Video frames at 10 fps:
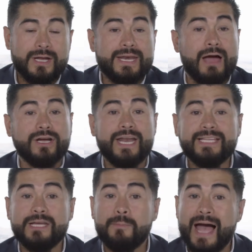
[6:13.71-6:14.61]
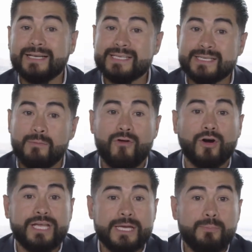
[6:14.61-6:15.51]
Now, connecting back to some of
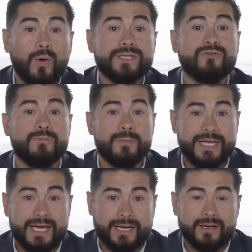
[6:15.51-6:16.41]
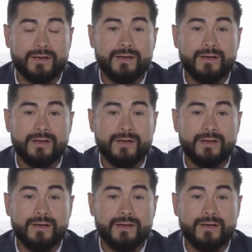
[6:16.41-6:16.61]
our key points from the beginning,